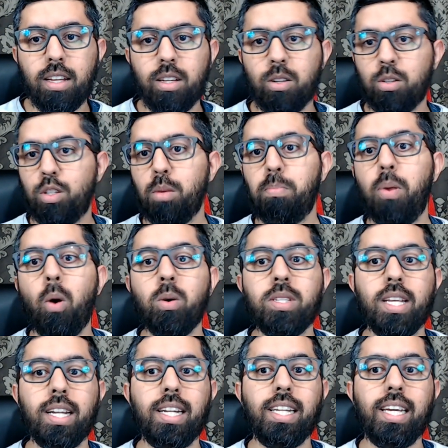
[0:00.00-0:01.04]
you know,
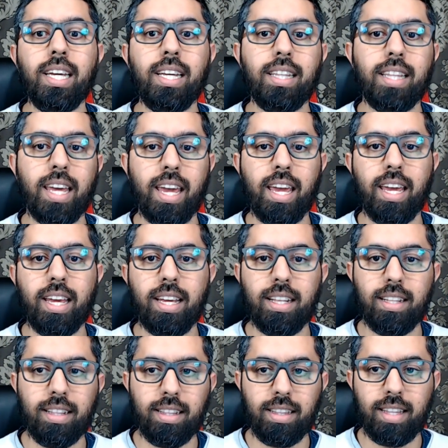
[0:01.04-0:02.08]
supposedly
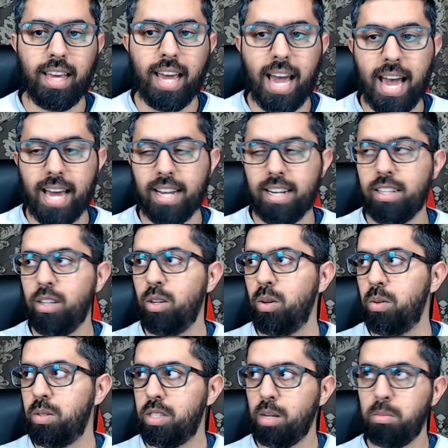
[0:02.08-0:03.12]
they, they had, you
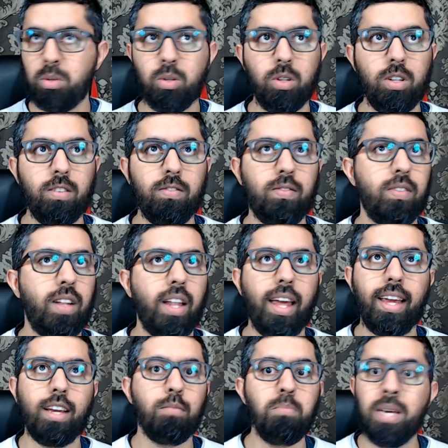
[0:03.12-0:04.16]
know, some sort of
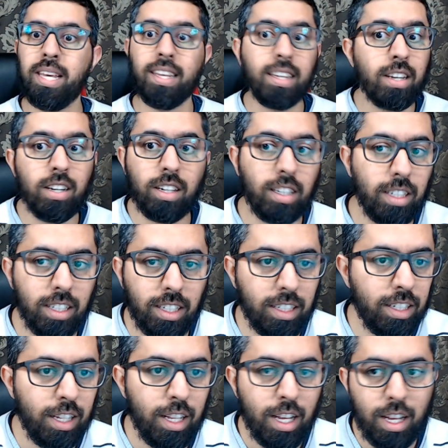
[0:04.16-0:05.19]
like
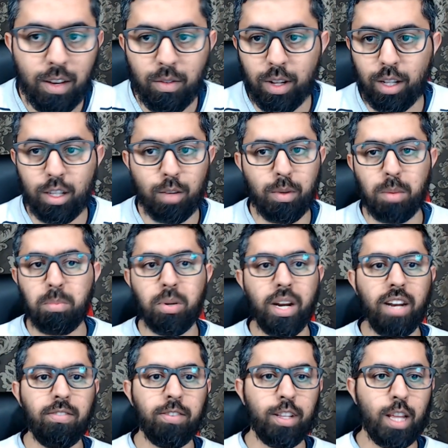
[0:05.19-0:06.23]
miracle when someone
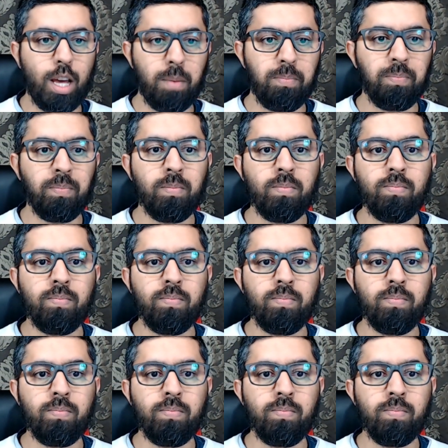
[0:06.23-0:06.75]
prayed for them.